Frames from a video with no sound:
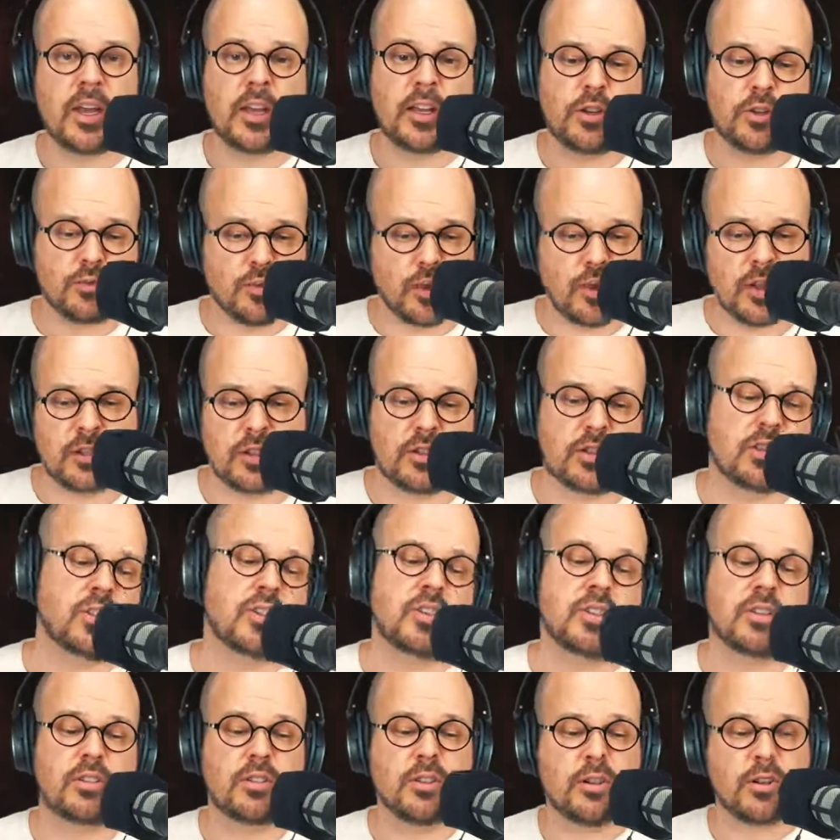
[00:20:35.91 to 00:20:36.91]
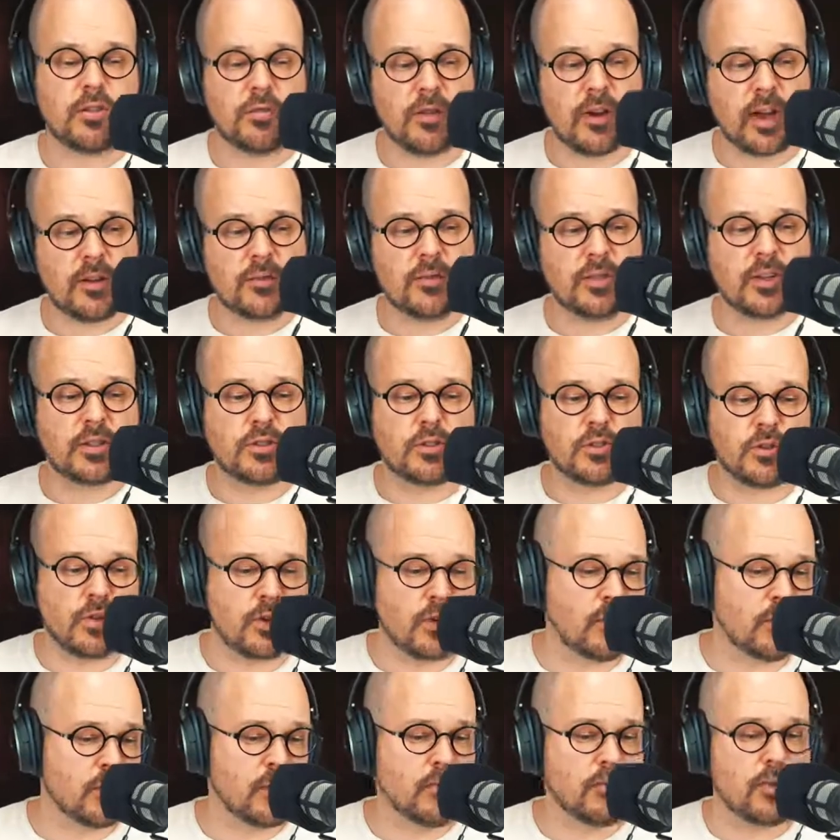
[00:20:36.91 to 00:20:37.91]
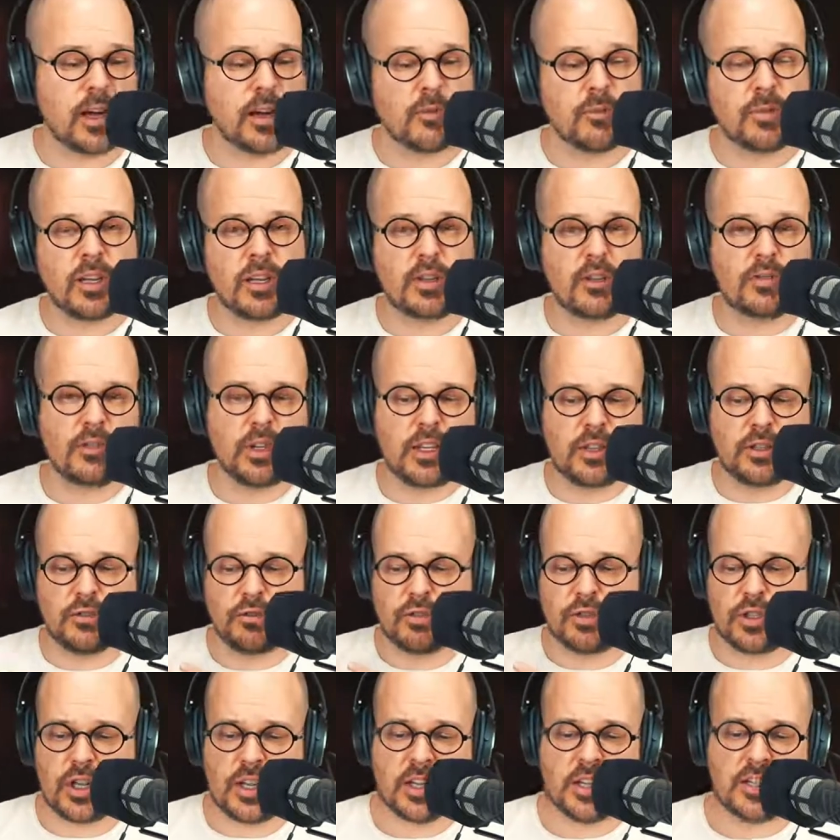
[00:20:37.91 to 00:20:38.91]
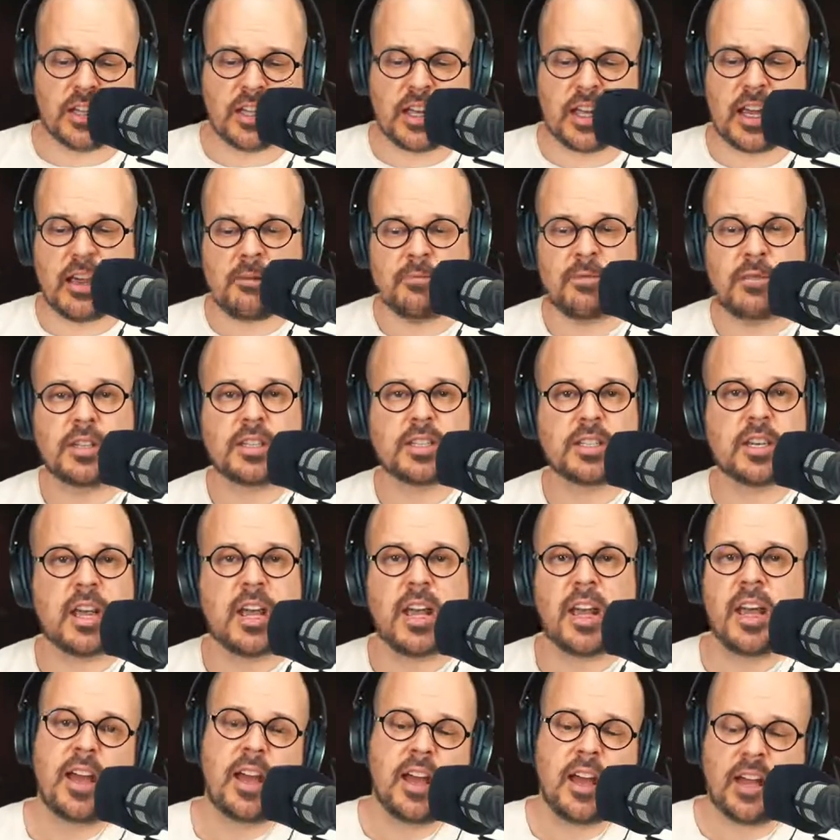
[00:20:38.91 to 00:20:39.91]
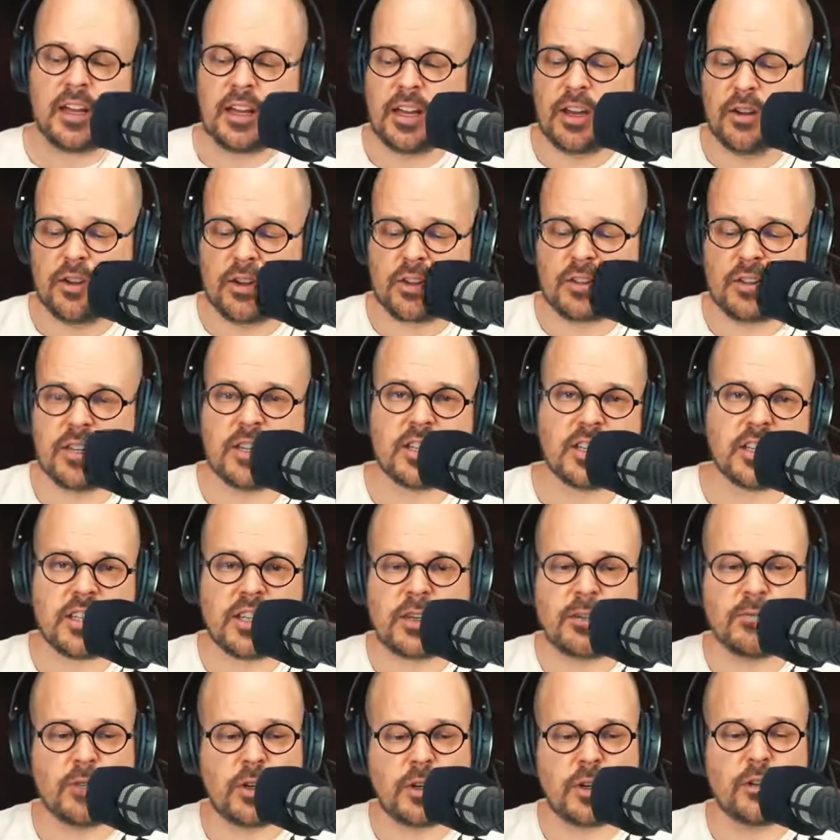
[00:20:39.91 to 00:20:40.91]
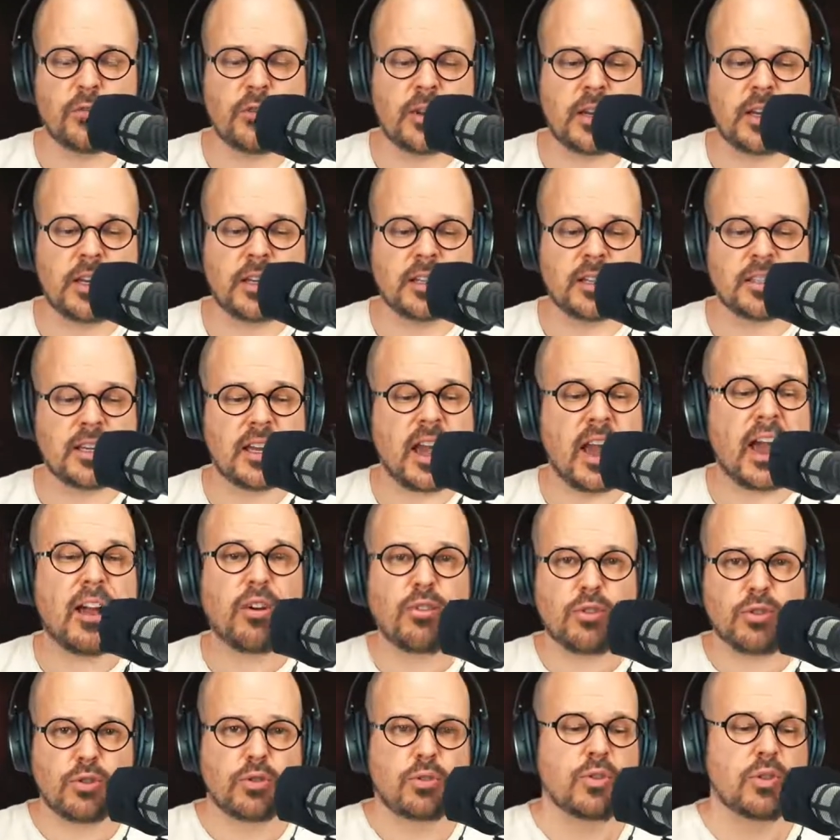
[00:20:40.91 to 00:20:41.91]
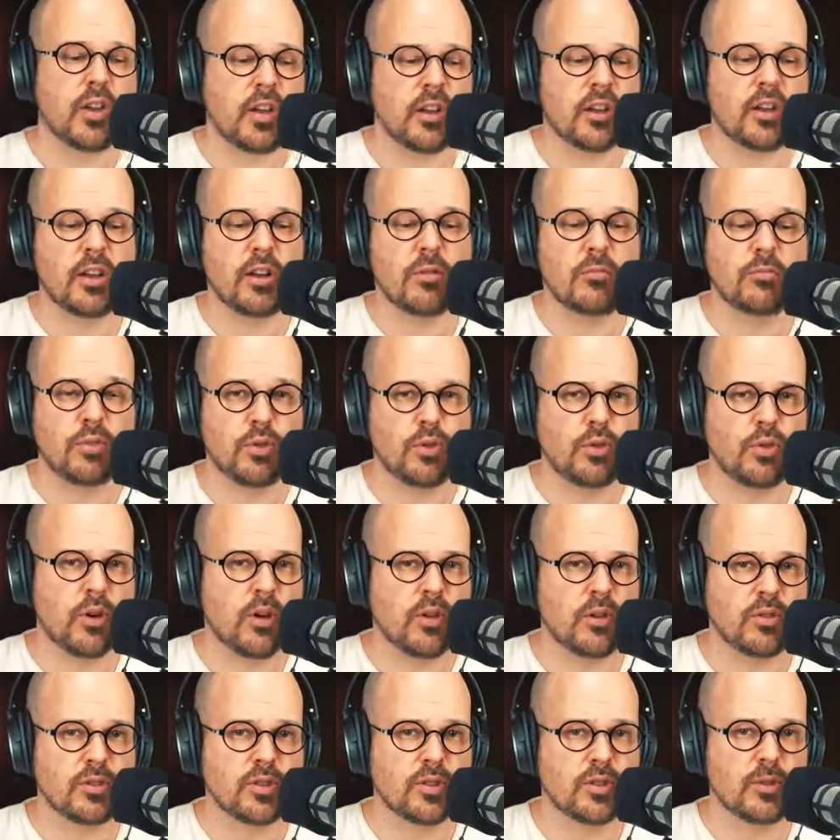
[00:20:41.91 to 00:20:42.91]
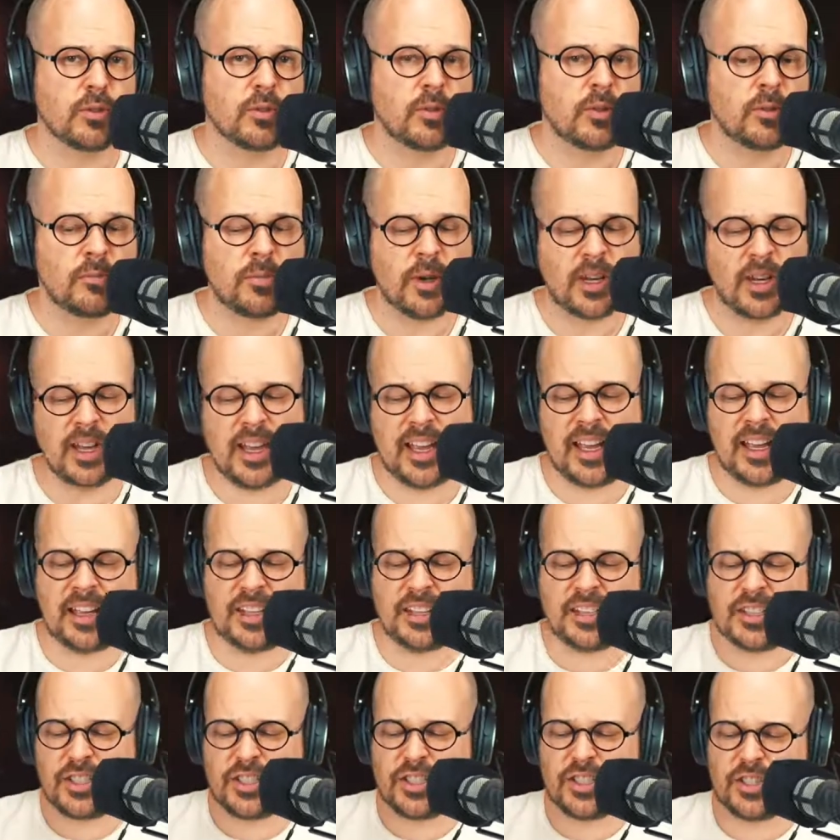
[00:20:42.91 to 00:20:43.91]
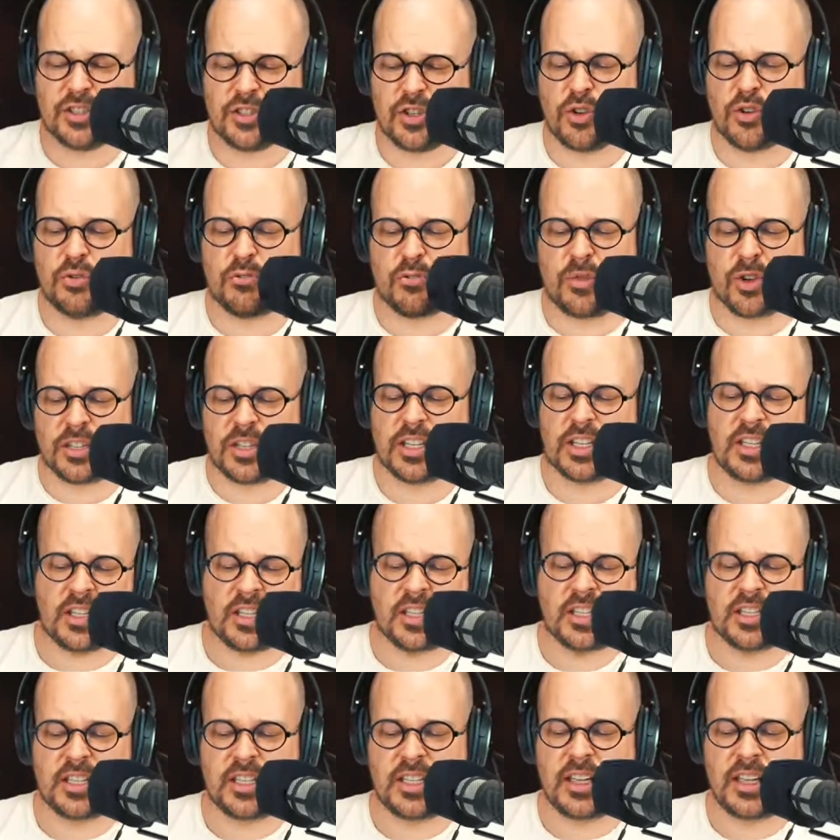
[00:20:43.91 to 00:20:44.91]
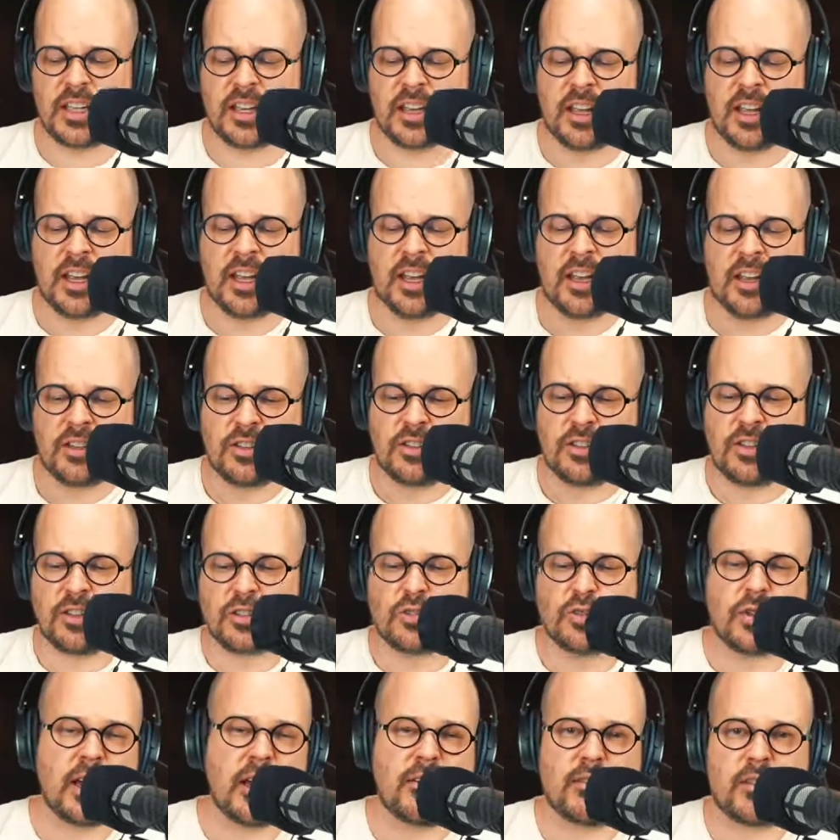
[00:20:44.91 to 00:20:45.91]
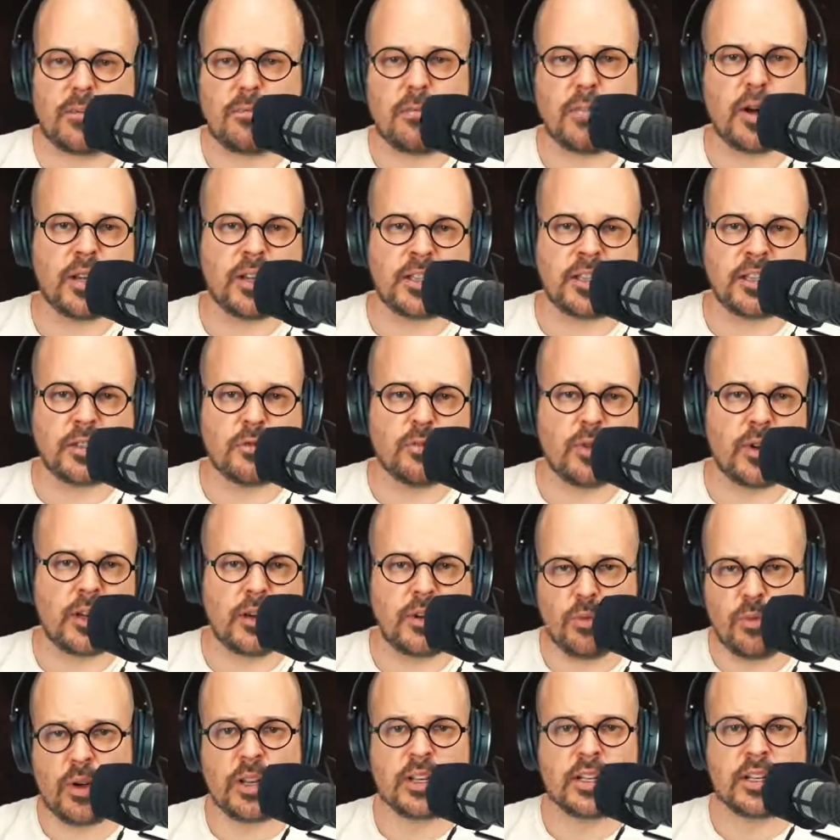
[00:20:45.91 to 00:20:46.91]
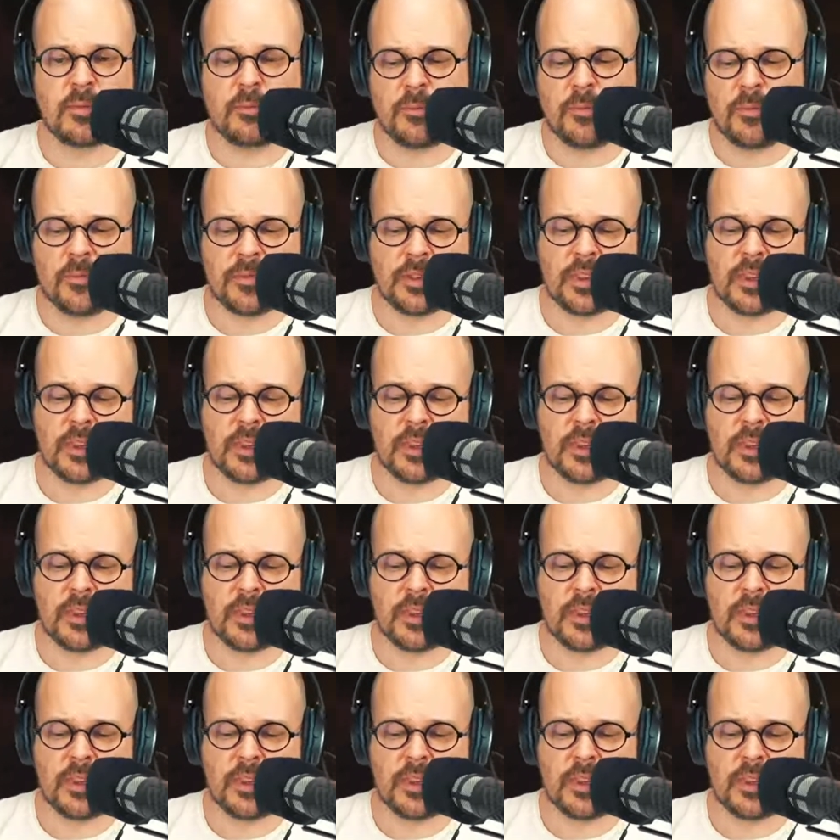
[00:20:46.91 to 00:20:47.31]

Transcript: You want the graphic to go the right way. You need to change the cameras, and then you can just sit with your fingers. I could do it on the computer also, but it's so much easier just to have the buttons where you want them.